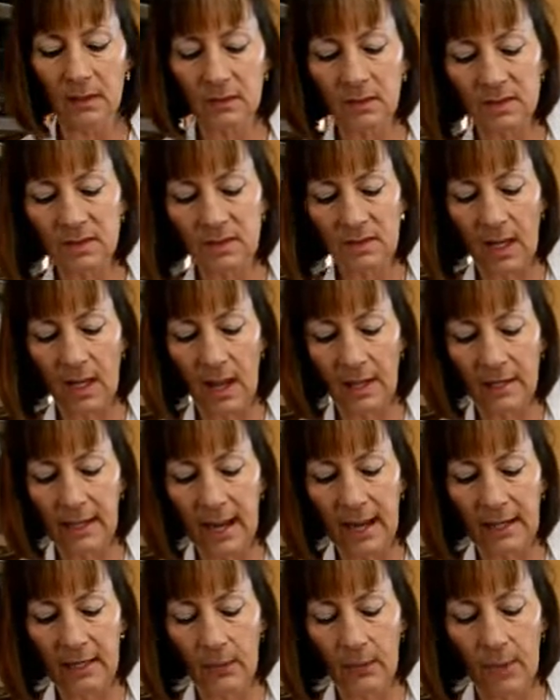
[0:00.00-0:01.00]
the stock
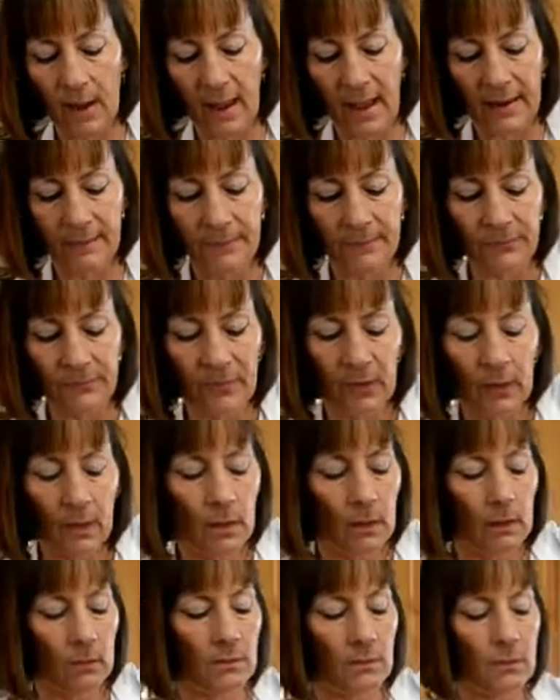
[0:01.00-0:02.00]
anyway,
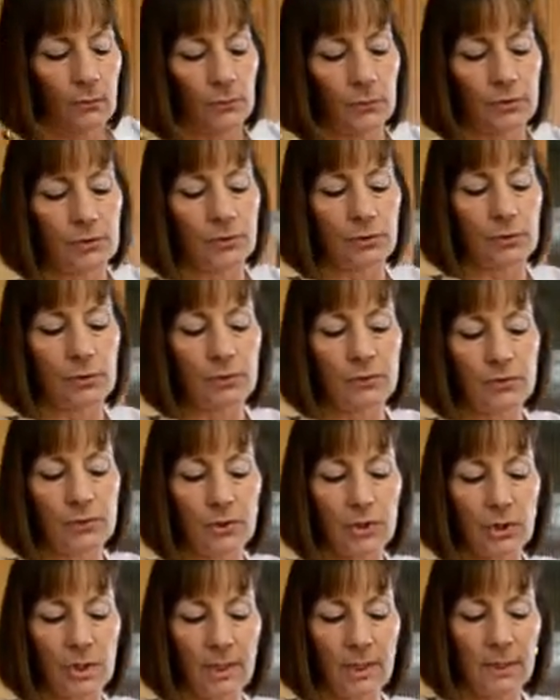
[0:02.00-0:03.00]
then we'll just use the
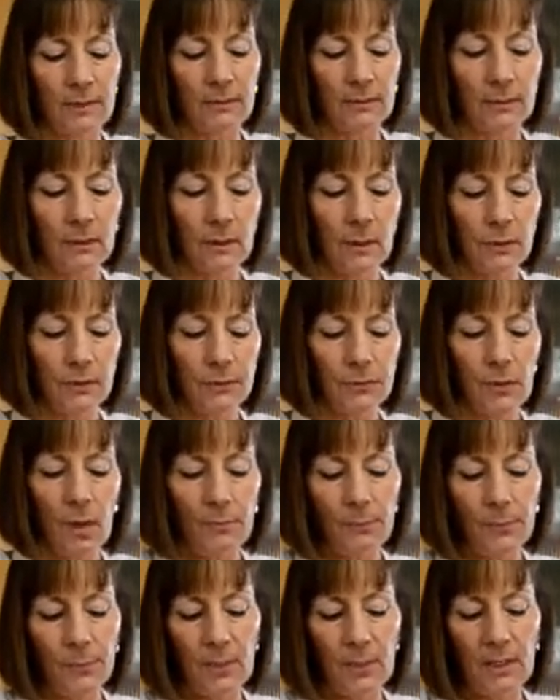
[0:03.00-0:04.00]
chicken. So
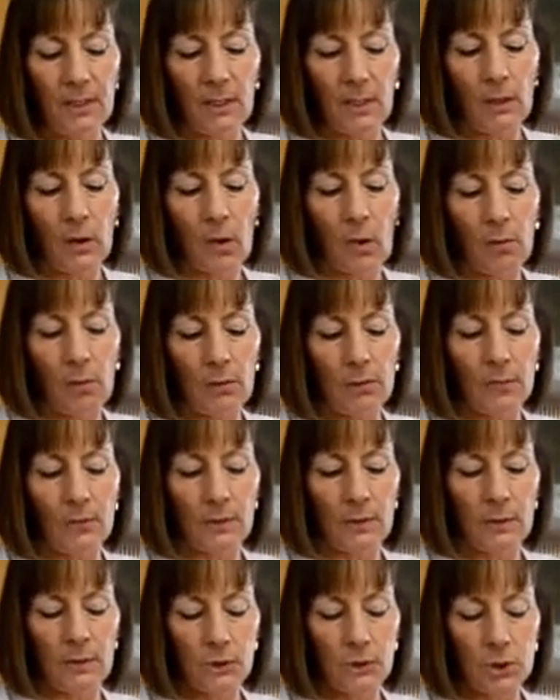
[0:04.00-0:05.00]
I'm putting in all of
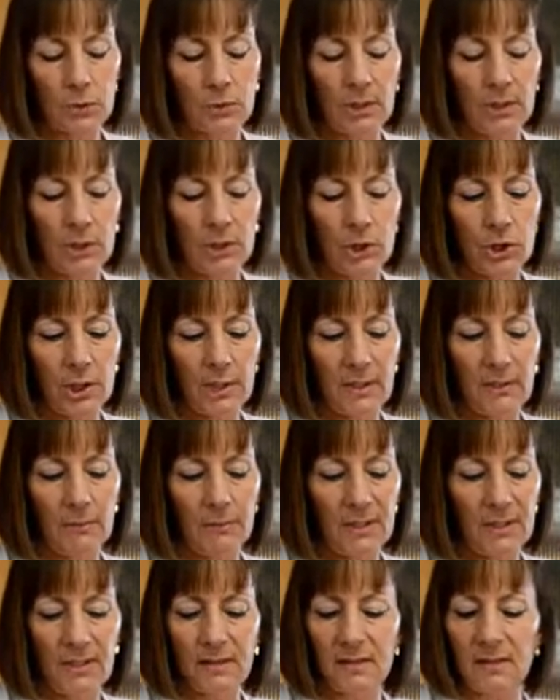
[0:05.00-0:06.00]
the shredded chicken
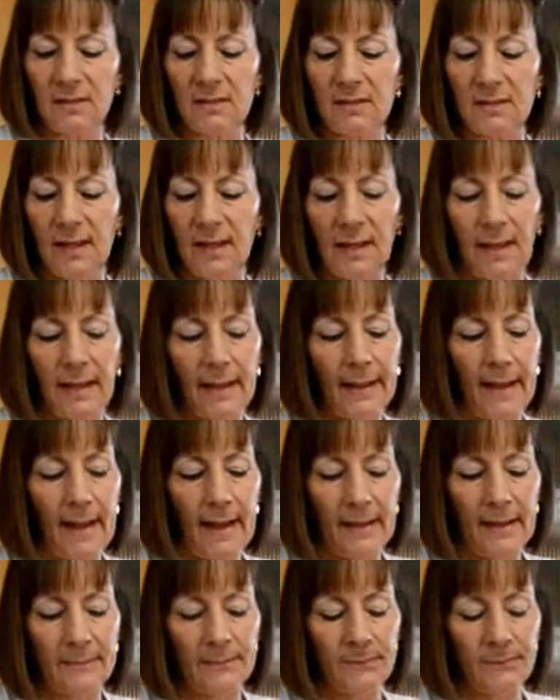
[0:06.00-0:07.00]
pieces that I
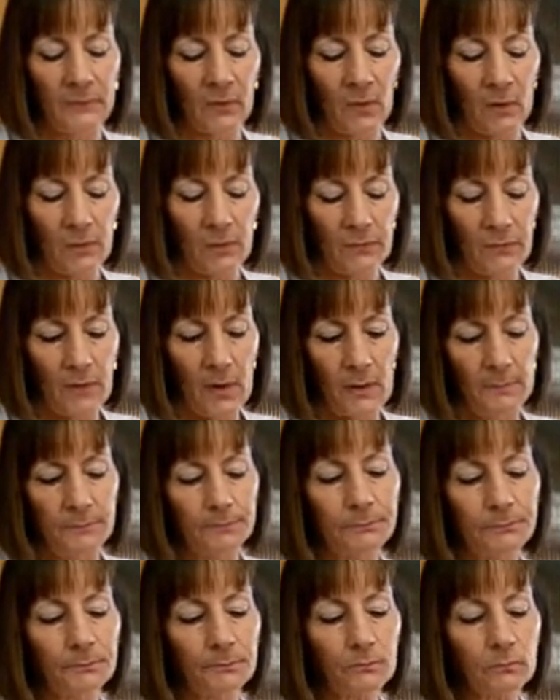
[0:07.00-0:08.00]
got
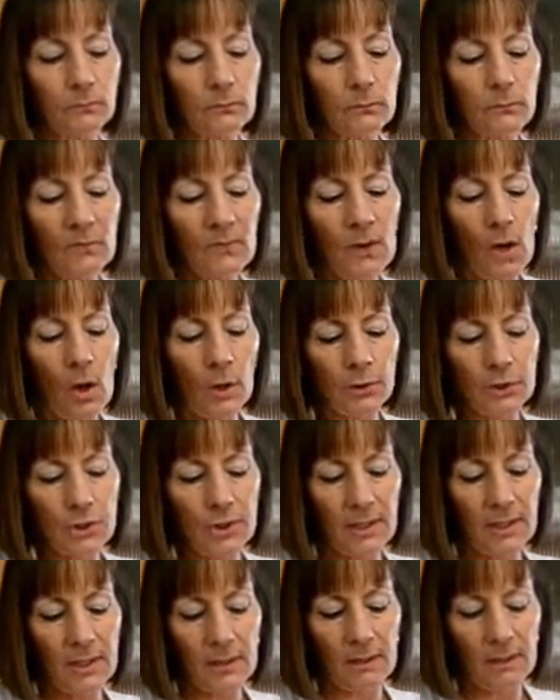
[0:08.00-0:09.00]
from our
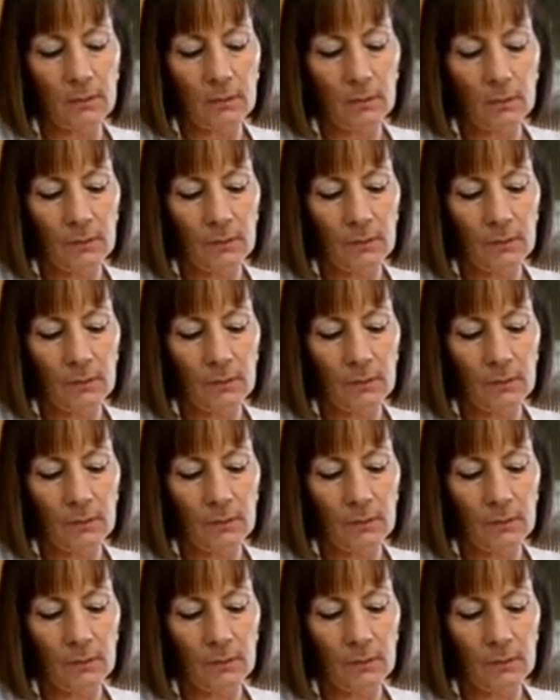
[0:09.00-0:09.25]
chicken